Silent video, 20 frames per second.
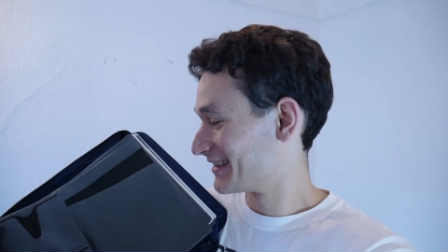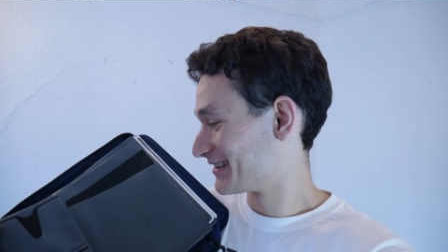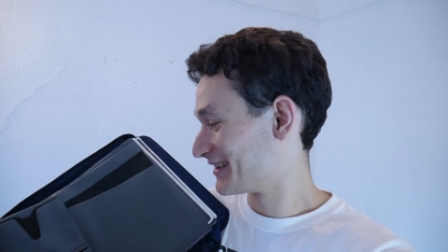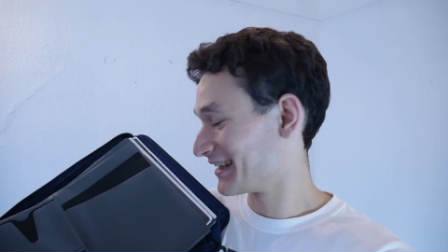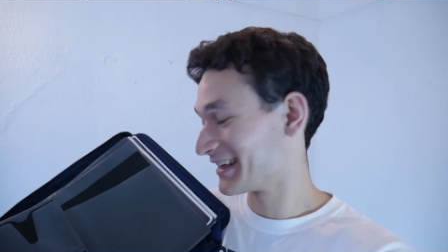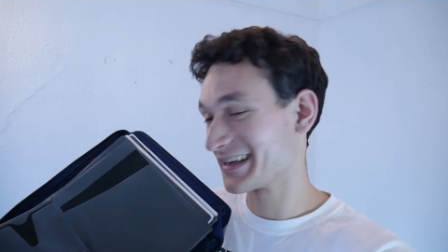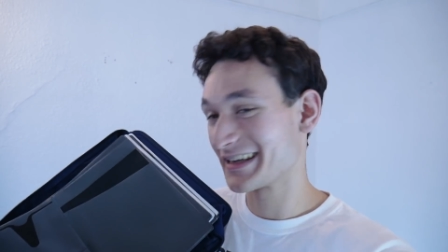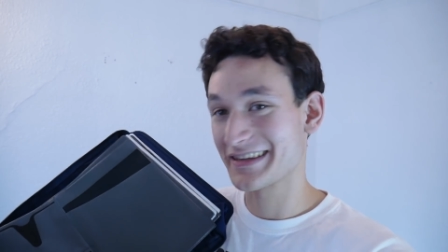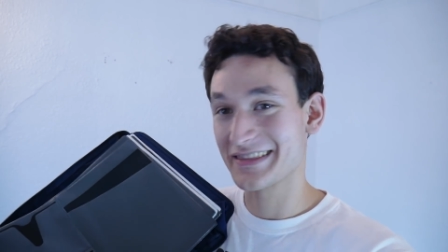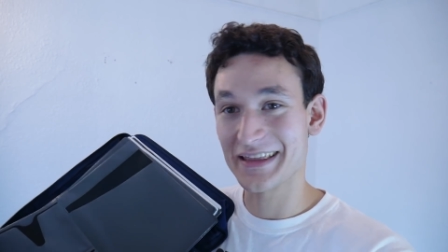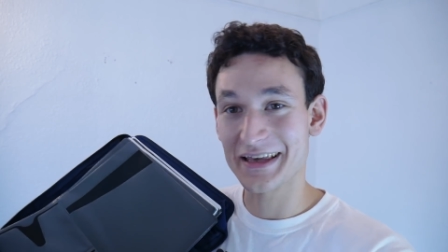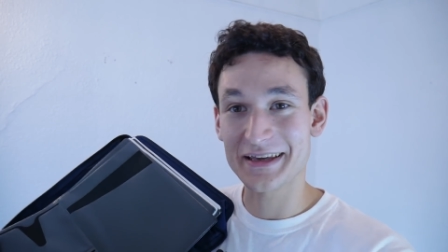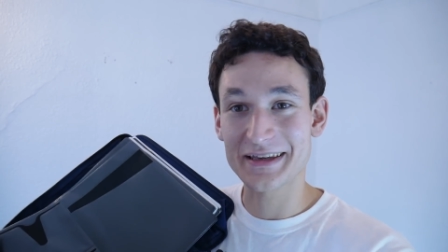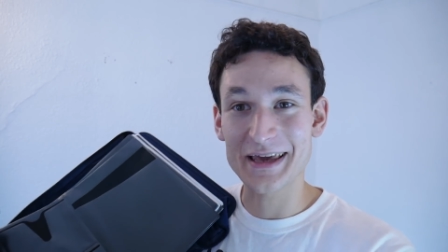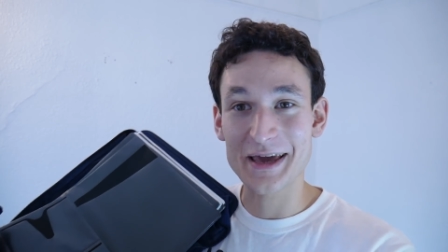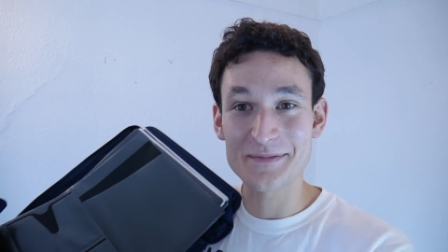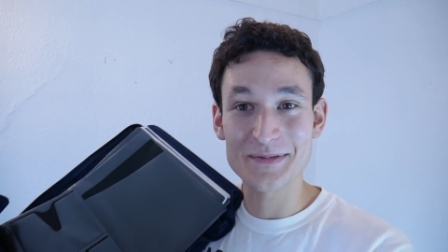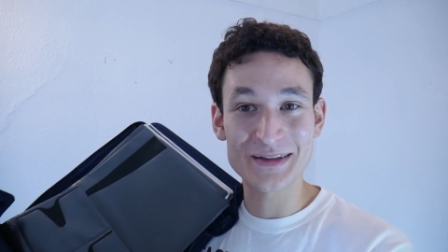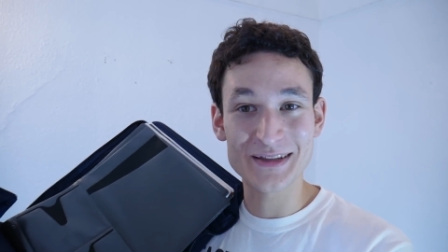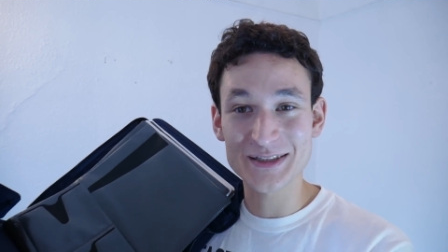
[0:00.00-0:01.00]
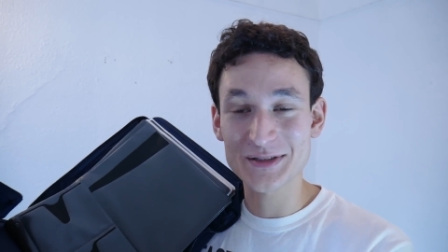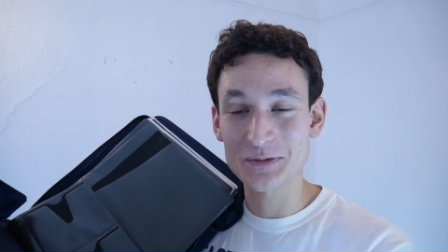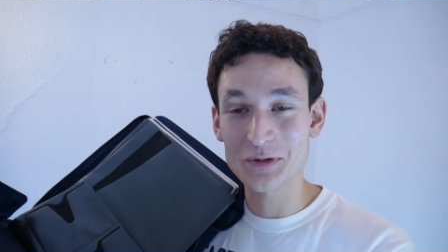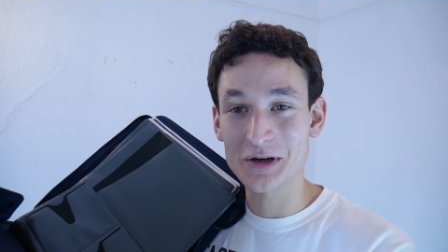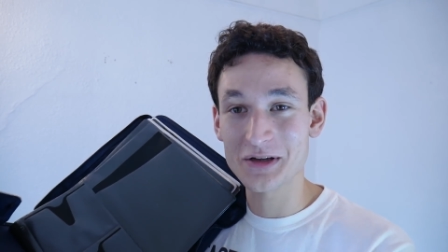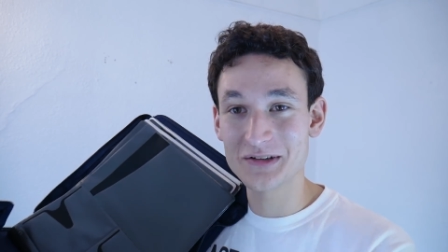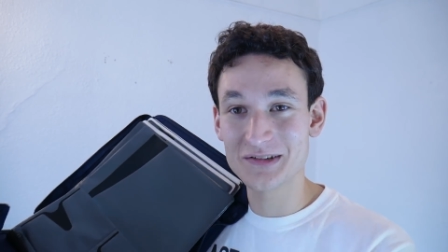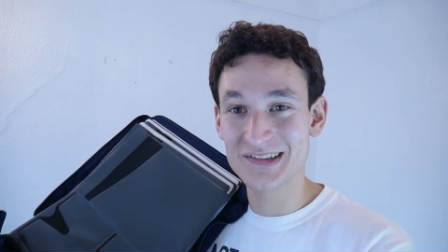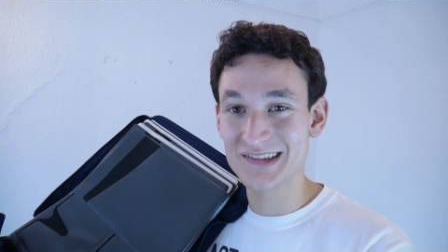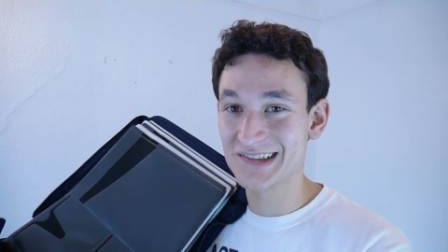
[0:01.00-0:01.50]
They gave me this
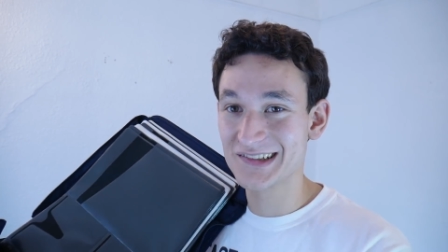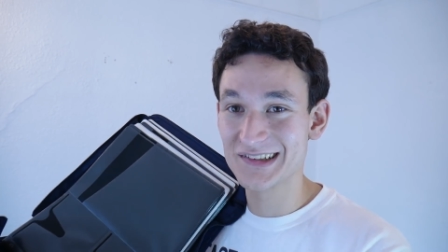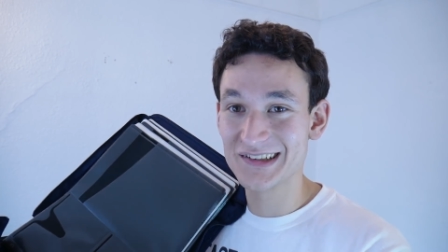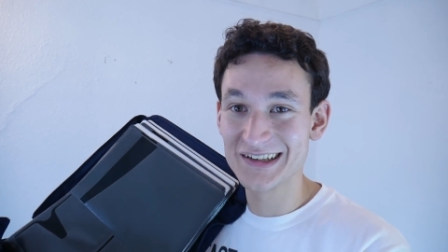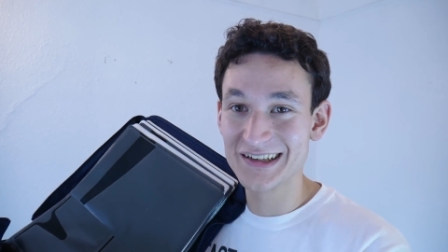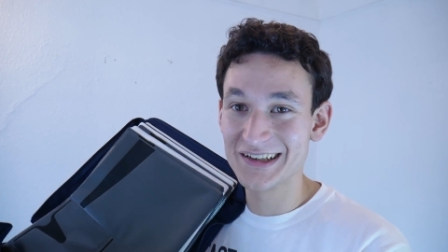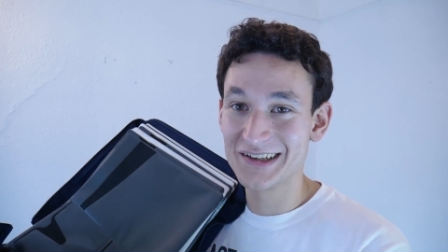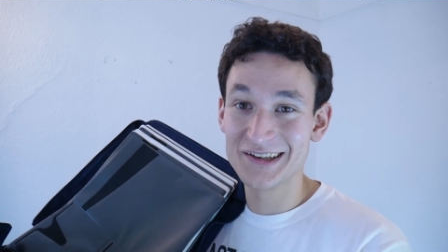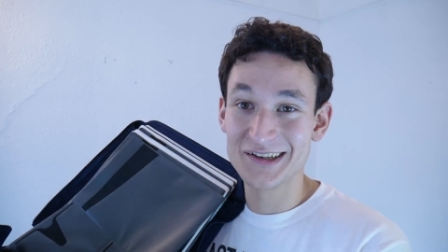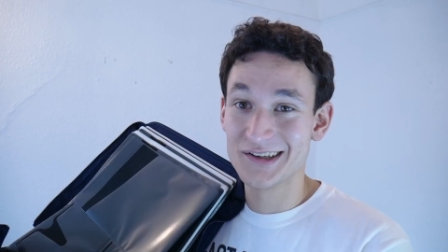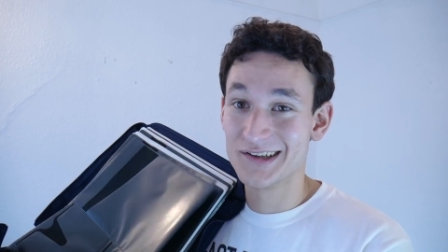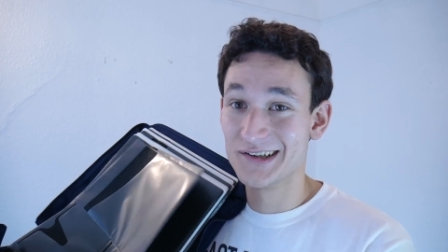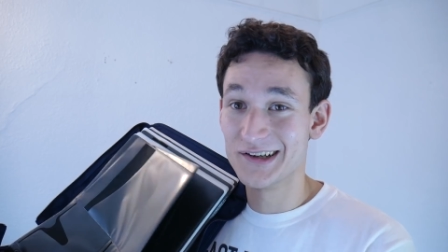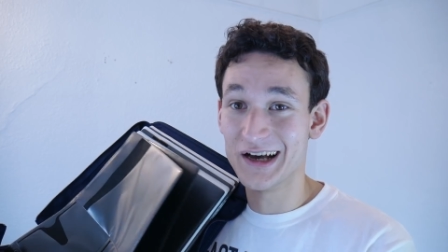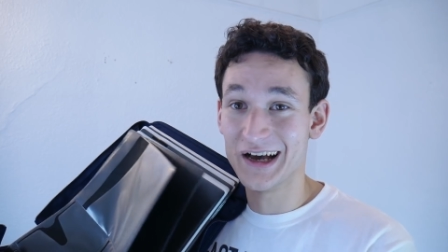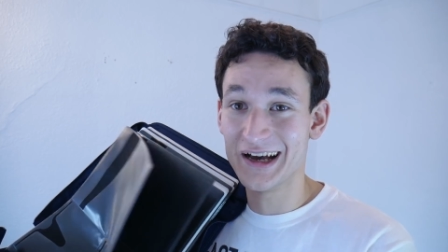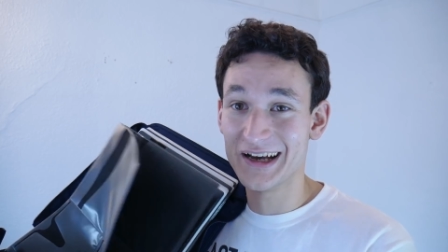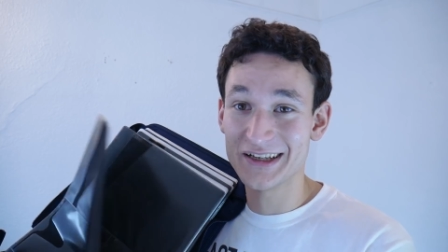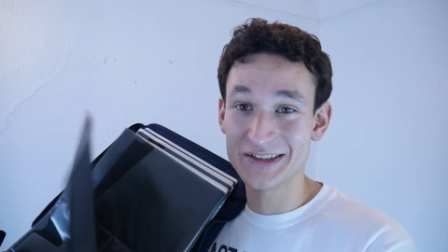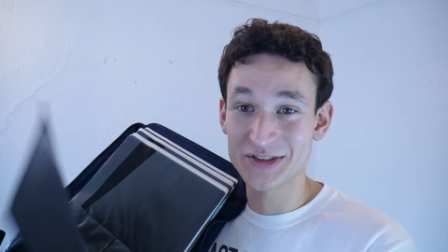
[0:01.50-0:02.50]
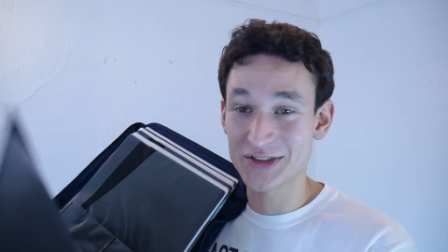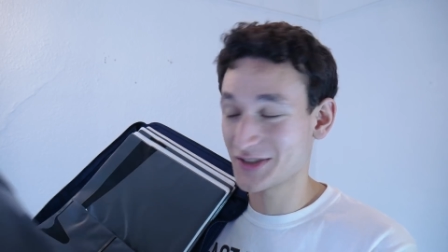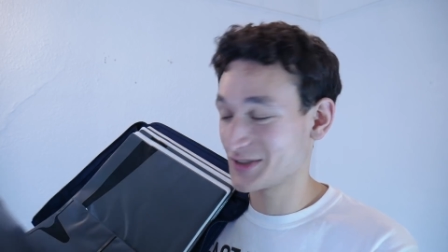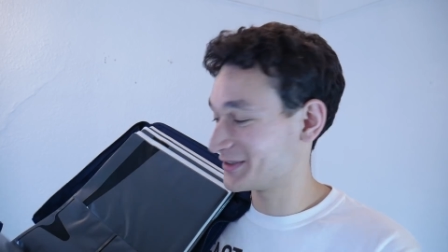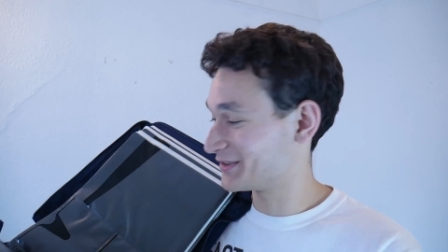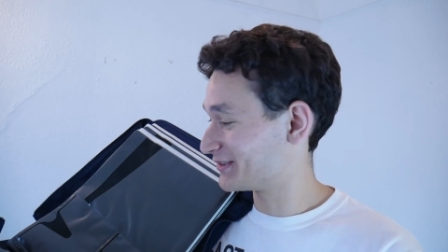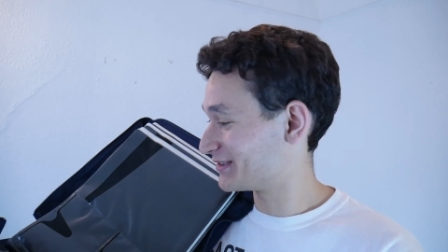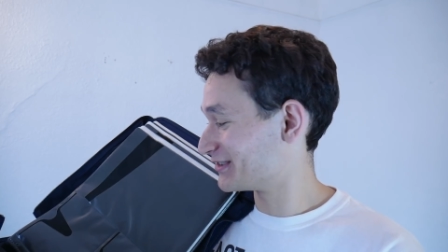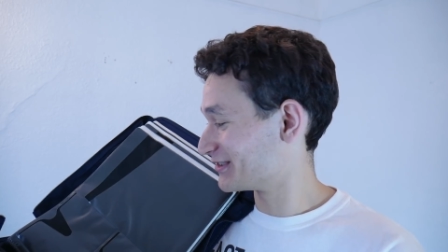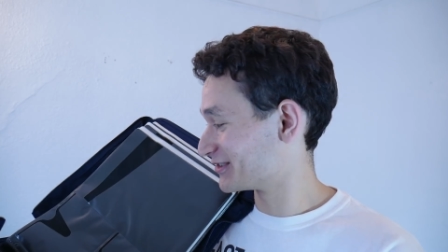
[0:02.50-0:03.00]
one,
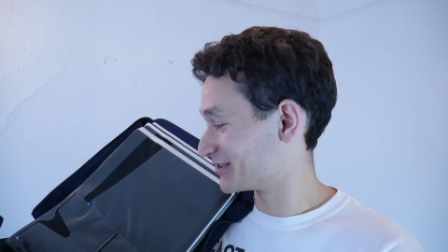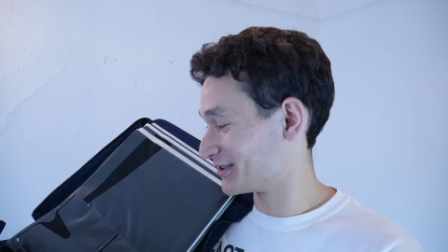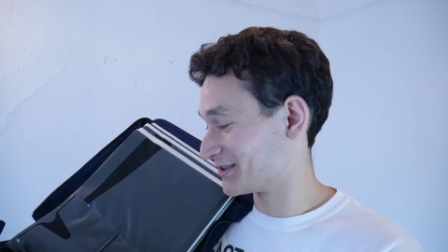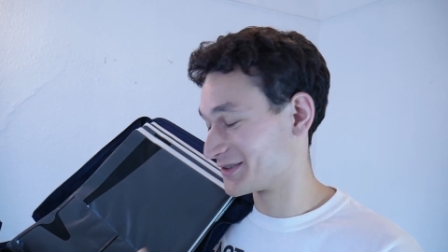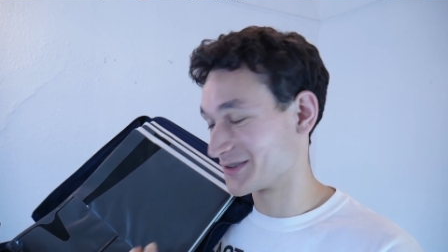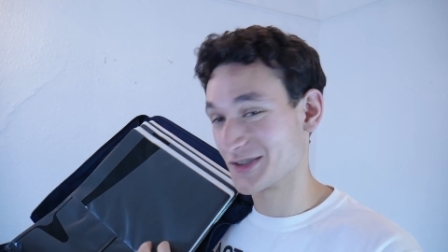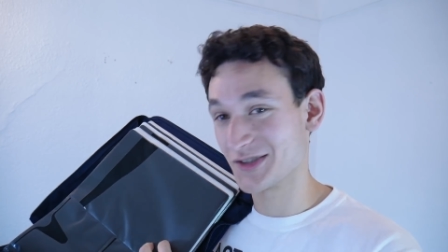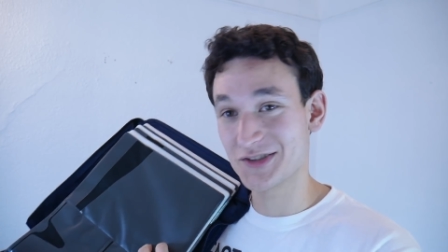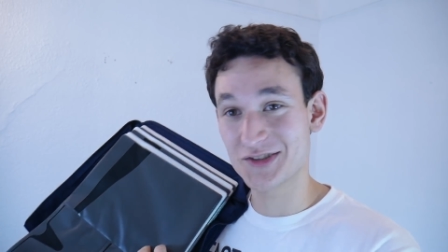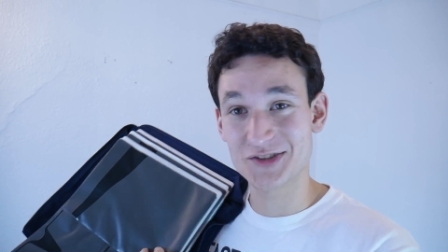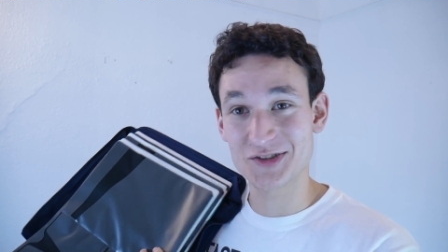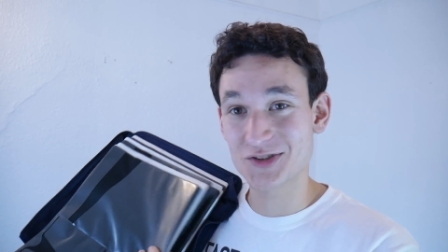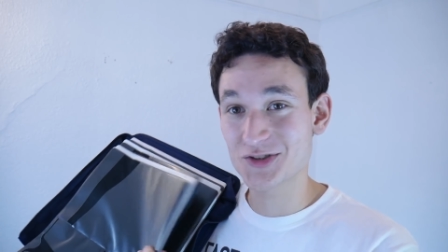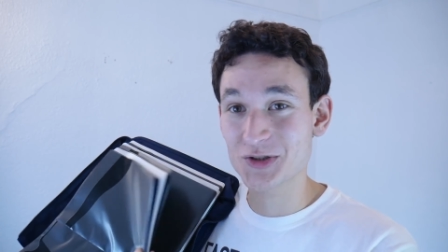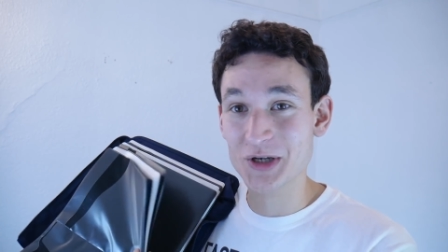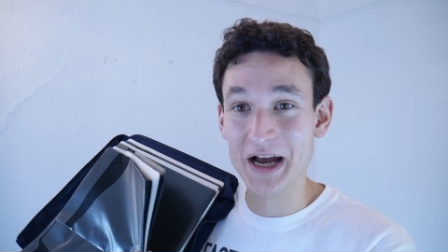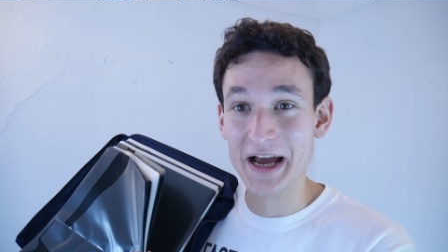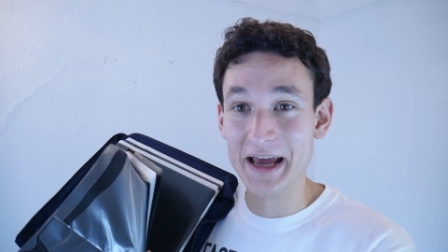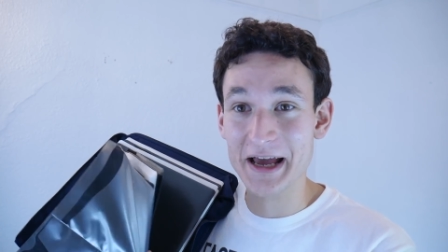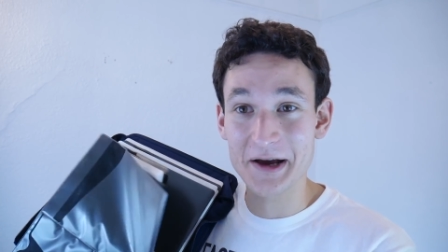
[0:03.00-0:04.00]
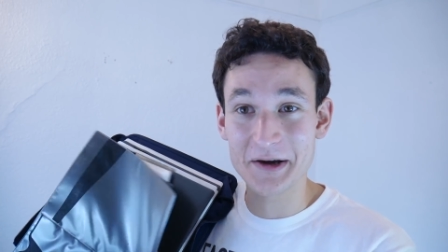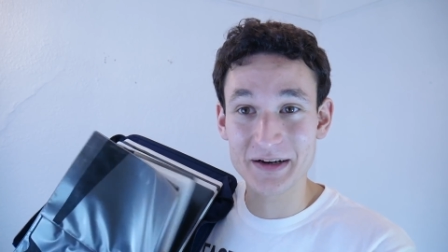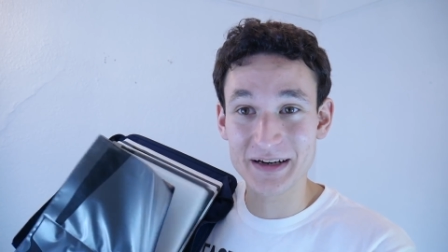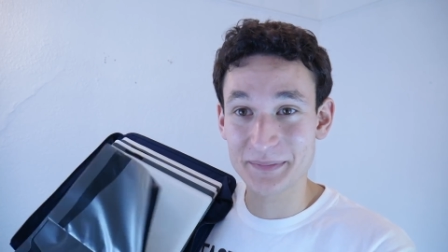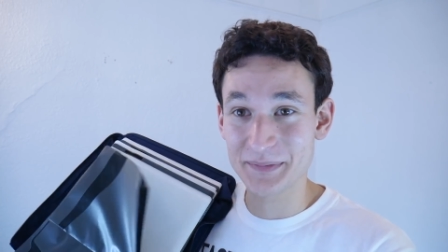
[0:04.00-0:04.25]
just to try out.